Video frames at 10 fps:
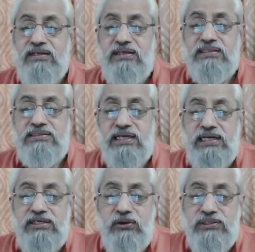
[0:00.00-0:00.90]
Is there
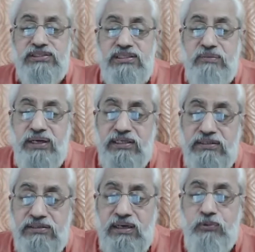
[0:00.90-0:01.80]
ignorance in the
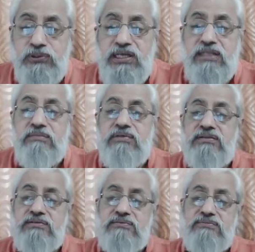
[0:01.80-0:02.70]
mind about the
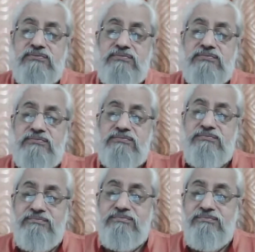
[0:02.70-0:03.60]
Atma?
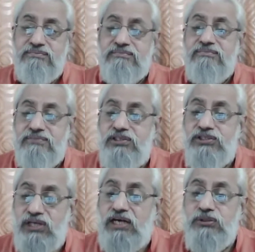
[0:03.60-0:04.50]
When you
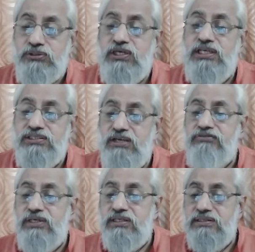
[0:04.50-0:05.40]
start your studies,
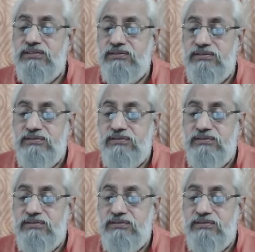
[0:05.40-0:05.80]
definitely.